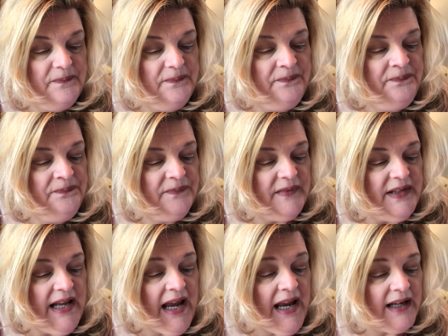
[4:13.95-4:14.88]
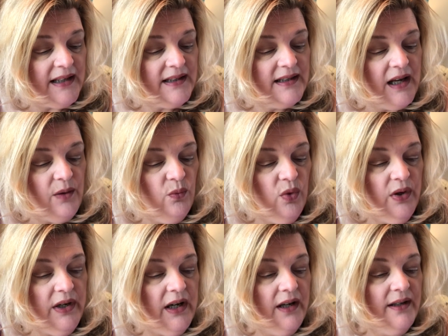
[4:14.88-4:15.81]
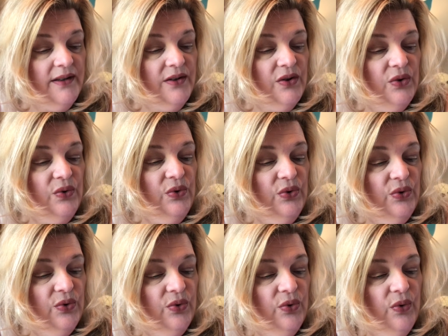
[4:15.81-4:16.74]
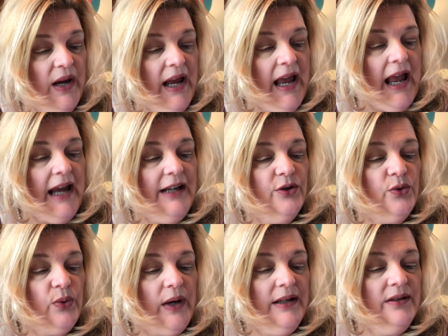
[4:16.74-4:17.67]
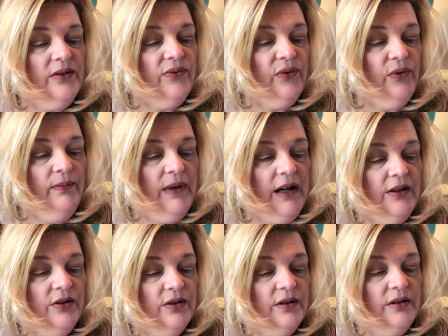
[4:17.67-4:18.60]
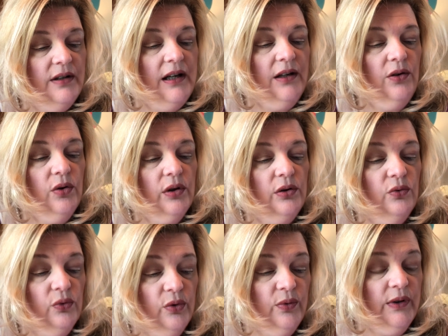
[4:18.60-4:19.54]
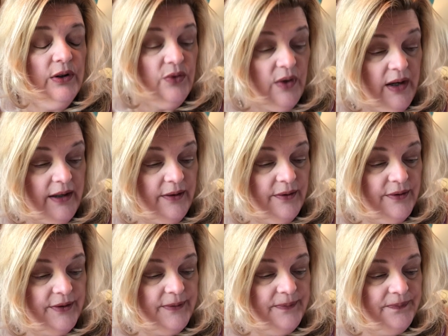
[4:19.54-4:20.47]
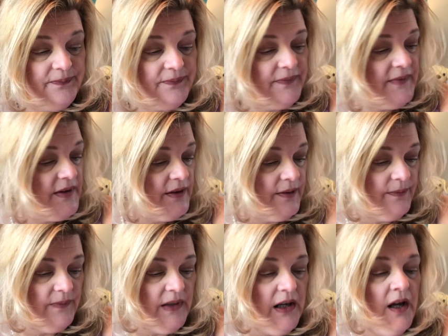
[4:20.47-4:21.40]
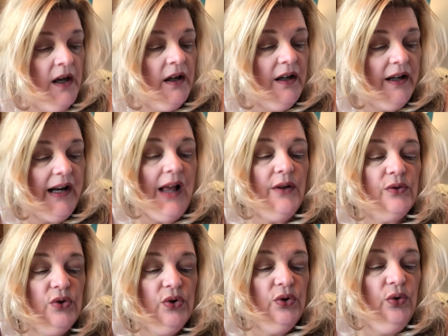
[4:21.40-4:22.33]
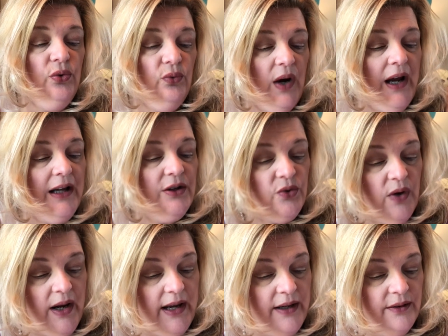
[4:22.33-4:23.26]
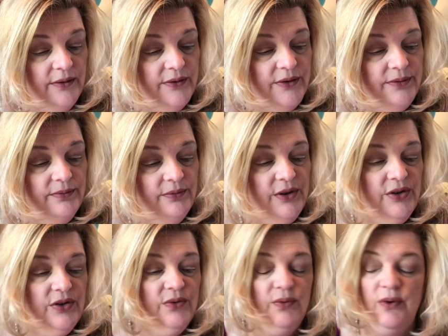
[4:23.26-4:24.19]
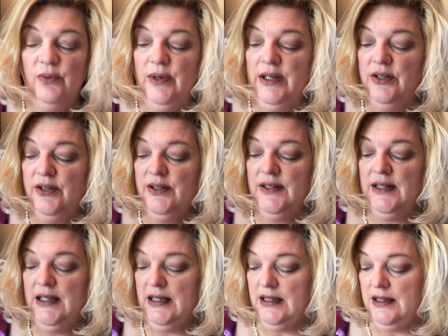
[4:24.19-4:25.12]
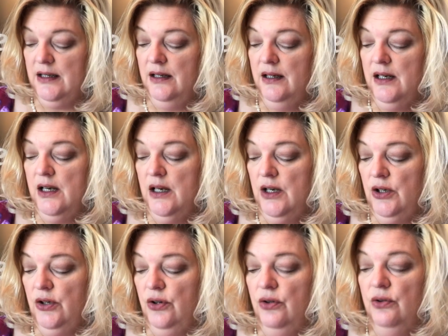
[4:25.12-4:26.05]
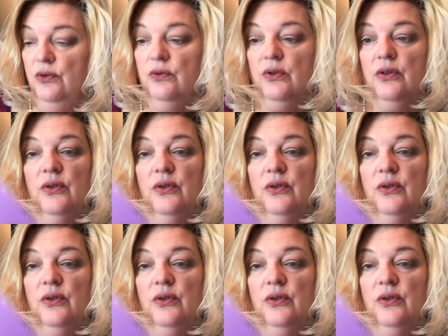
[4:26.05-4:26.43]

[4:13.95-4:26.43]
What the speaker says: Next, they want us to do a transformation in congruent triangles. So cut out 2 right triangles, which is what we just did. You are